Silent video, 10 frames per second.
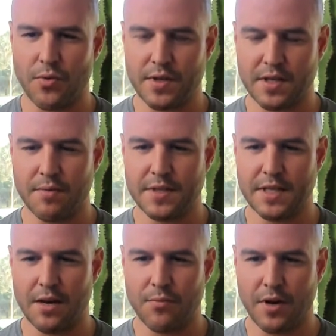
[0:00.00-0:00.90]
always comes
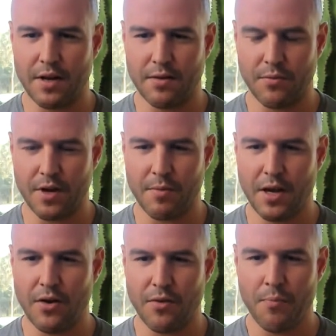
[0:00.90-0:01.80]
down when I when I'm
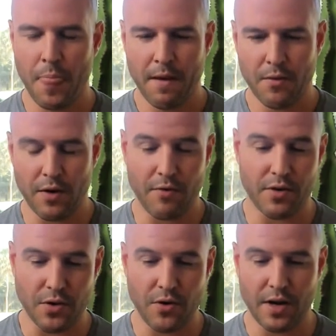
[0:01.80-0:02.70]
here, when I
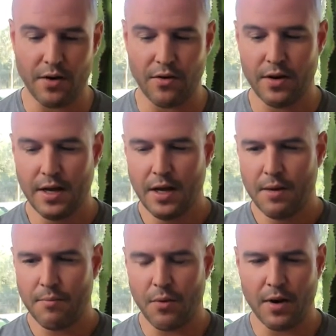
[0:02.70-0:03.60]
return here.
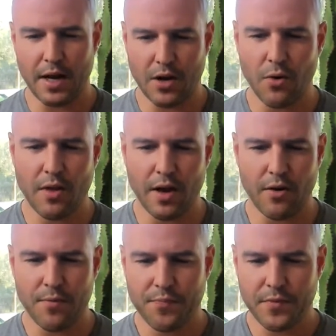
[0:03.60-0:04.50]
But when I go
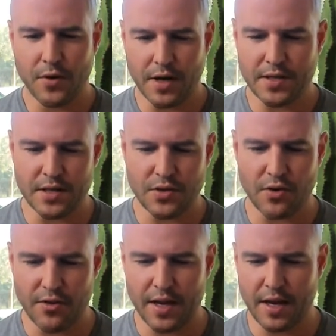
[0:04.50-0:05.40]
there, you know, I, I
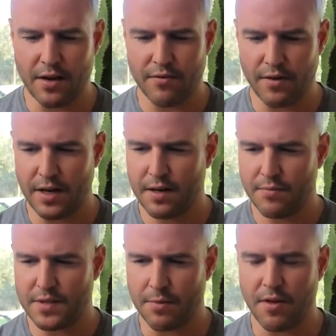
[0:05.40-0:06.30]
start thinking of like
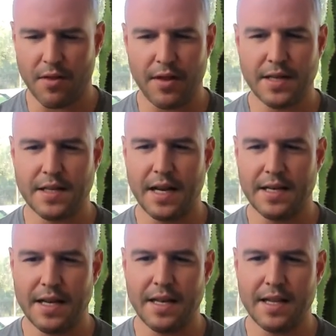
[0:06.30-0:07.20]
some of the things that
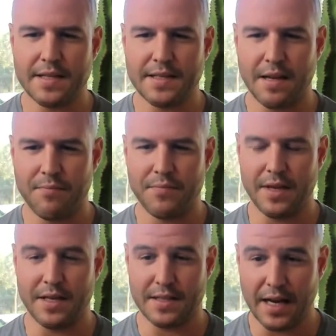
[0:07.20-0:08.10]
I did that seem
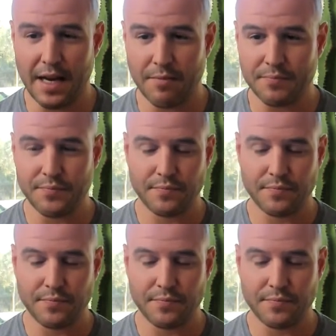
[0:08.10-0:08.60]
insane